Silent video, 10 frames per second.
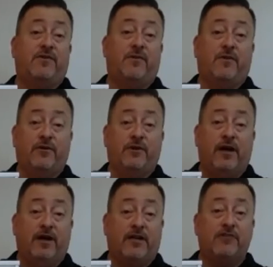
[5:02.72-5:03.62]
or
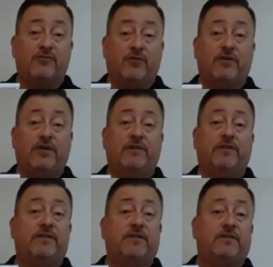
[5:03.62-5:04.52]
control gear
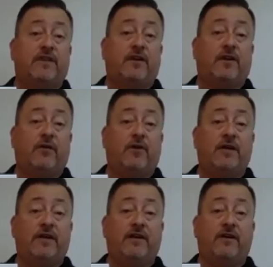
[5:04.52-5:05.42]
that's going to go in
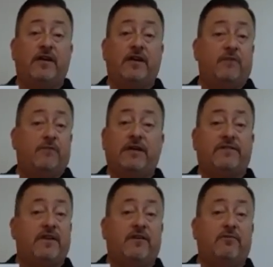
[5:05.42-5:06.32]
here. But
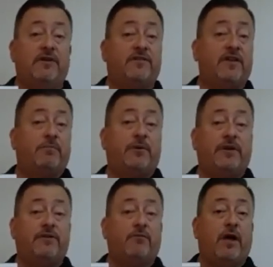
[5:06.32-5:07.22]
it's real simple.
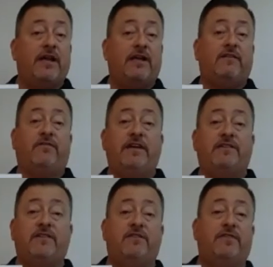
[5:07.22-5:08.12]
It's right on the
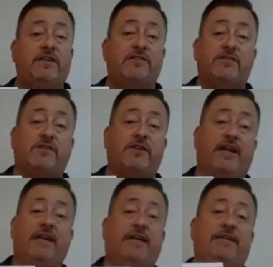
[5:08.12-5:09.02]
face of the fixture,
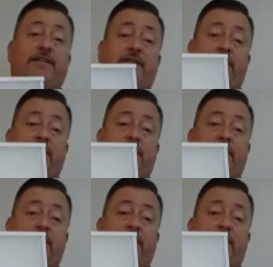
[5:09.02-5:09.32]
and